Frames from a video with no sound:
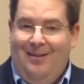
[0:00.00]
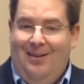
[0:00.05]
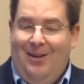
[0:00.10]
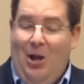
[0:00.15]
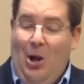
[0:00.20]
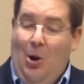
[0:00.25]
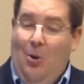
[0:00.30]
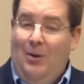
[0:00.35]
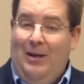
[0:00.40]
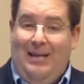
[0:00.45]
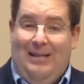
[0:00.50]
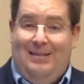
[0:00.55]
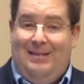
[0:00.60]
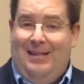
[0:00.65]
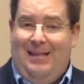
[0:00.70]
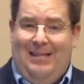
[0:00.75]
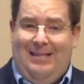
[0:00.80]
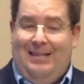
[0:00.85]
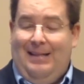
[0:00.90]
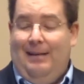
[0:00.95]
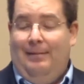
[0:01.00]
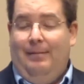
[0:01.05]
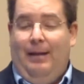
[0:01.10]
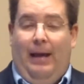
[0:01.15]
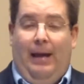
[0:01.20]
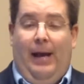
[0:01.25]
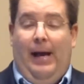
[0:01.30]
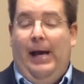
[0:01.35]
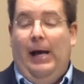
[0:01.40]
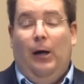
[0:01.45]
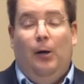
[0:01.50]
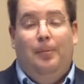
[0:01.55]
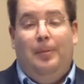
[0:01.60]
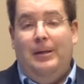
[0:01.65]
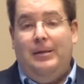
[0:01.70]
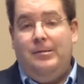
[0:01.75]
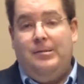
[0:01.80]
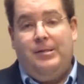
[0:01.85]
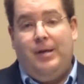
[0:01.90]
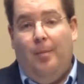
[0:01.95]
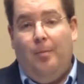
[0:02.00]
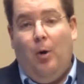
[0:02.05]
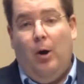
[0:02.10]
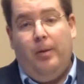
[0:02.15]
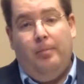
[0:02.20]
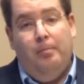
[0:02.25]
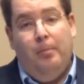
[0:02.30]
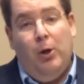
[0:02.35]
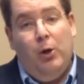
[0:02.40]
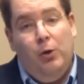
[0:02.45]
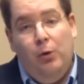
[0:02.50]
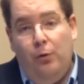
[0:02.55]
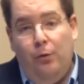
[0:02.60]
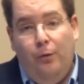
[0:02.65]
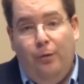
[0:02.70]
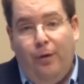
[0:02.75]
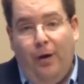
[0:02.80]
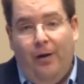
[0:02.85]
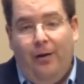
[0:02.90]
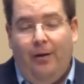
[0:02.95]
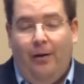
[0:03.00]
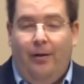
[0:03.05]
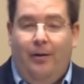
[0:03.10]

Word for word: You know, is, is it helping someone move?